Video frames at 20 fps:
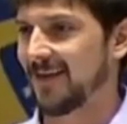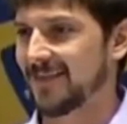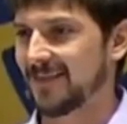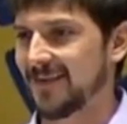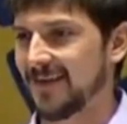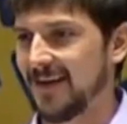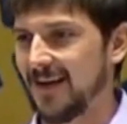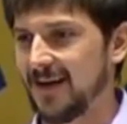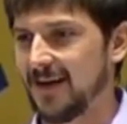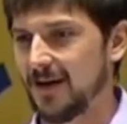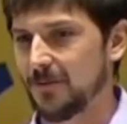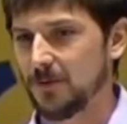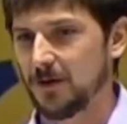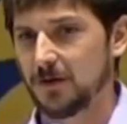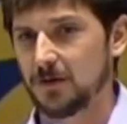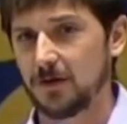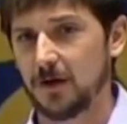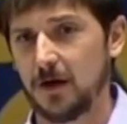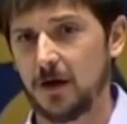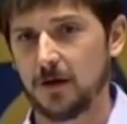Guys, today I'm
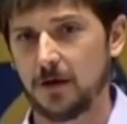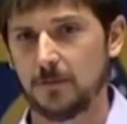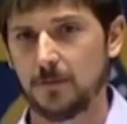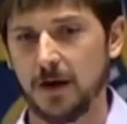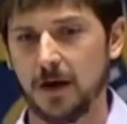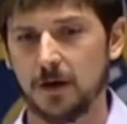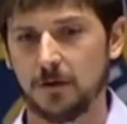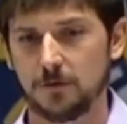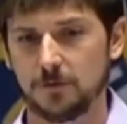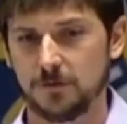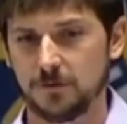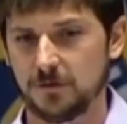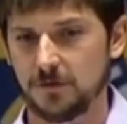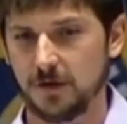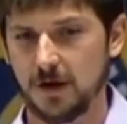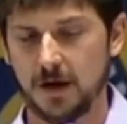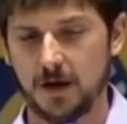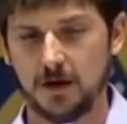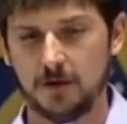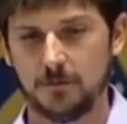going to talk about
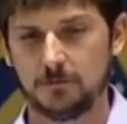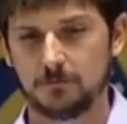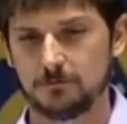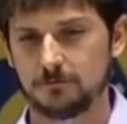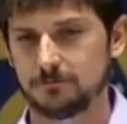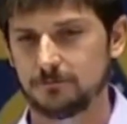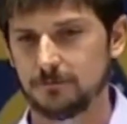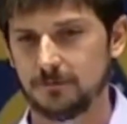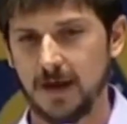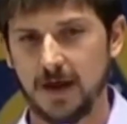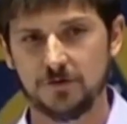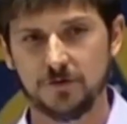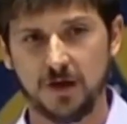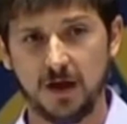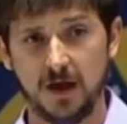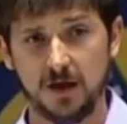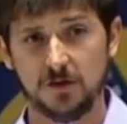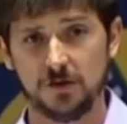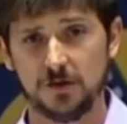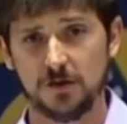
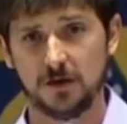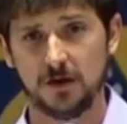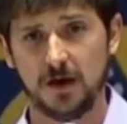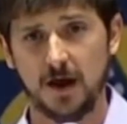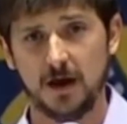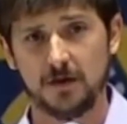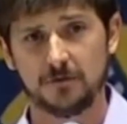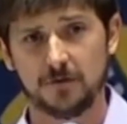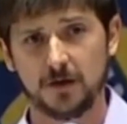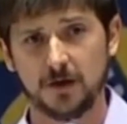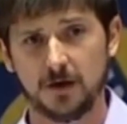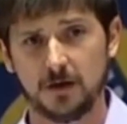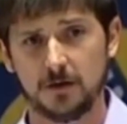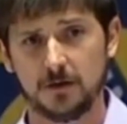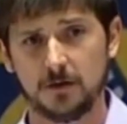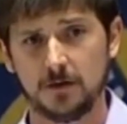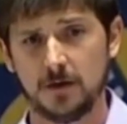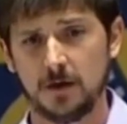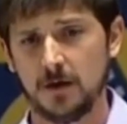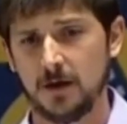education in
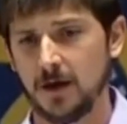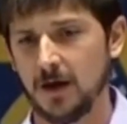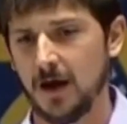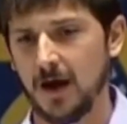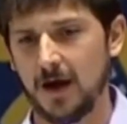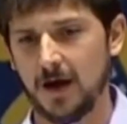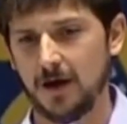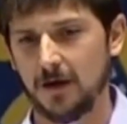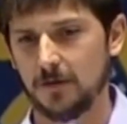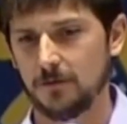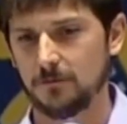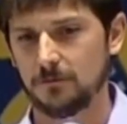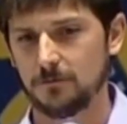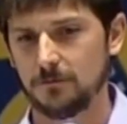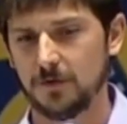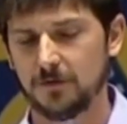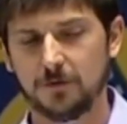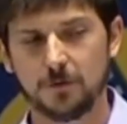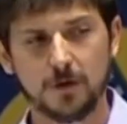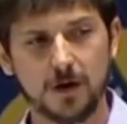Africa.
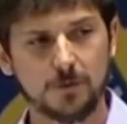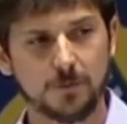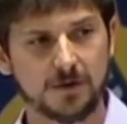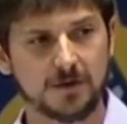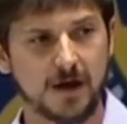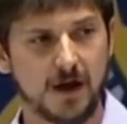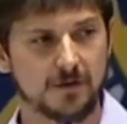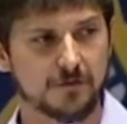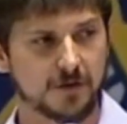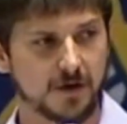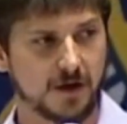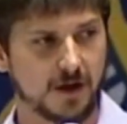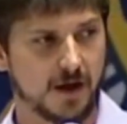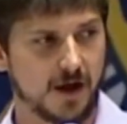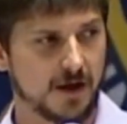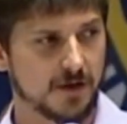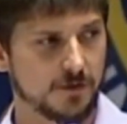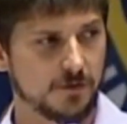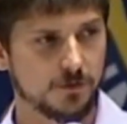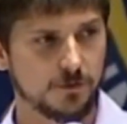Before I went to Africa,
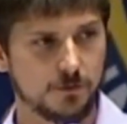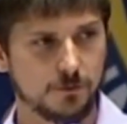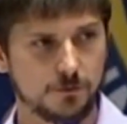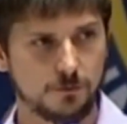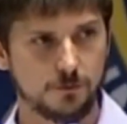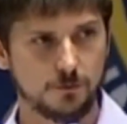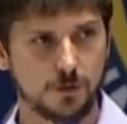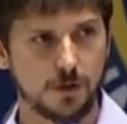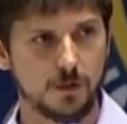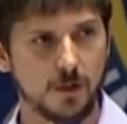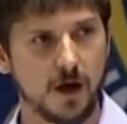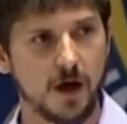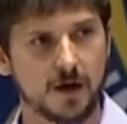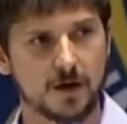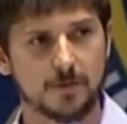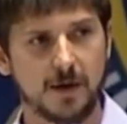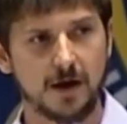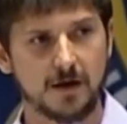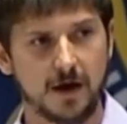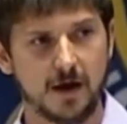I knew a lot
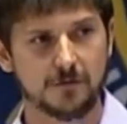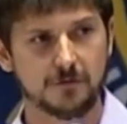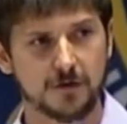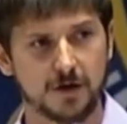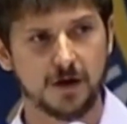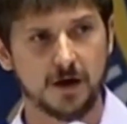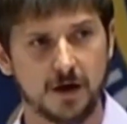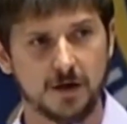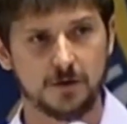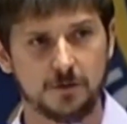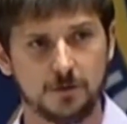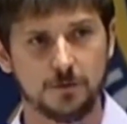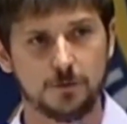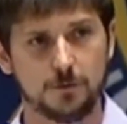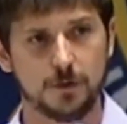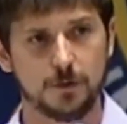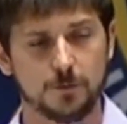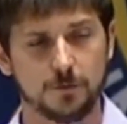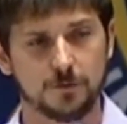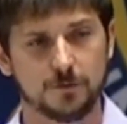about Africa. I
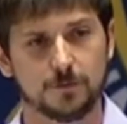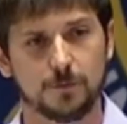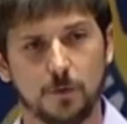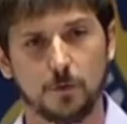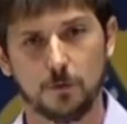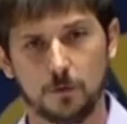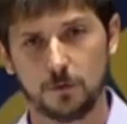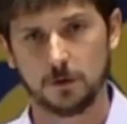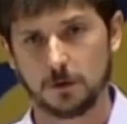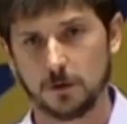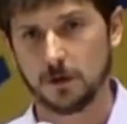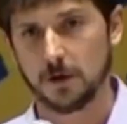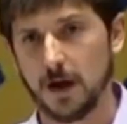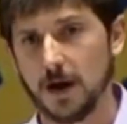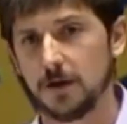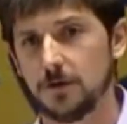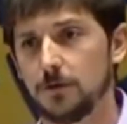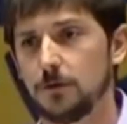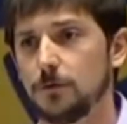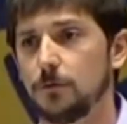knew it was poor.
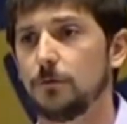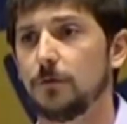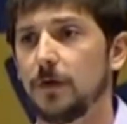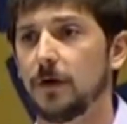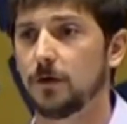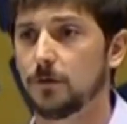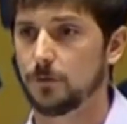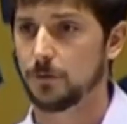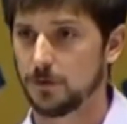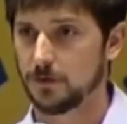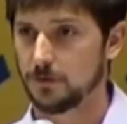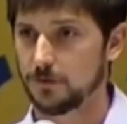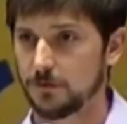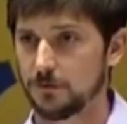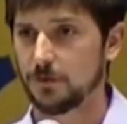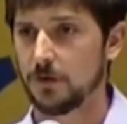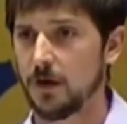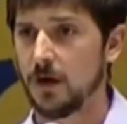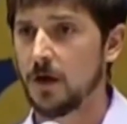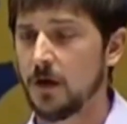I knew there
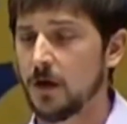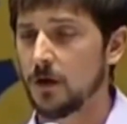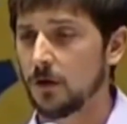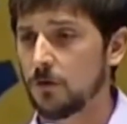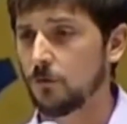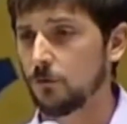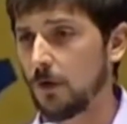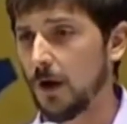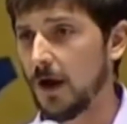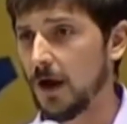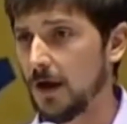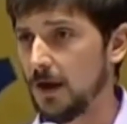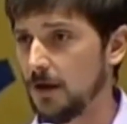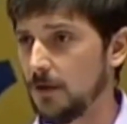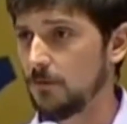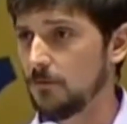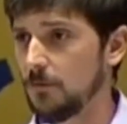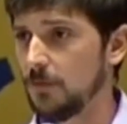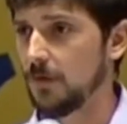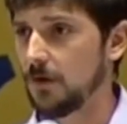was
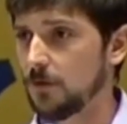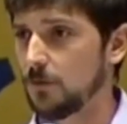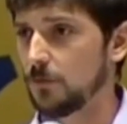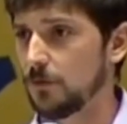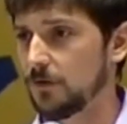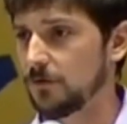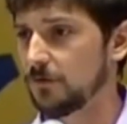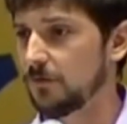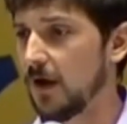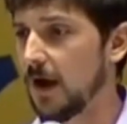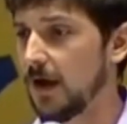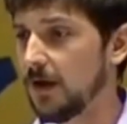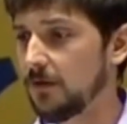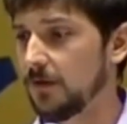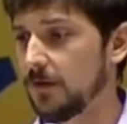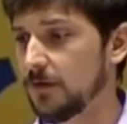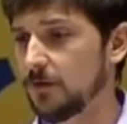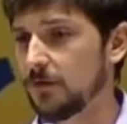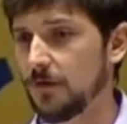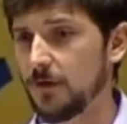crime, there was
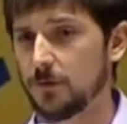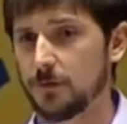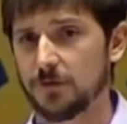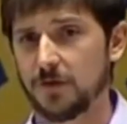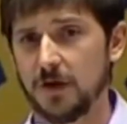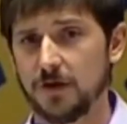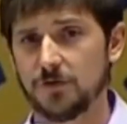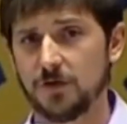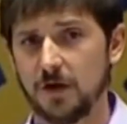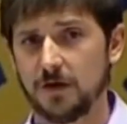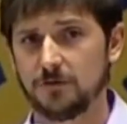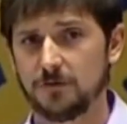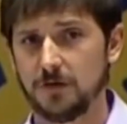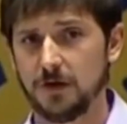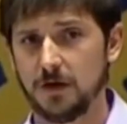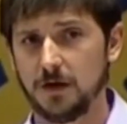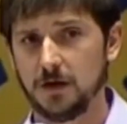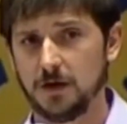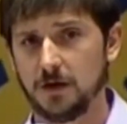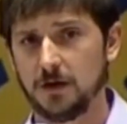violence, there was
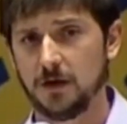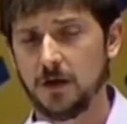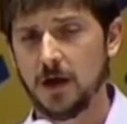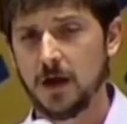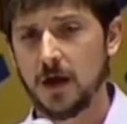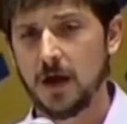HIV.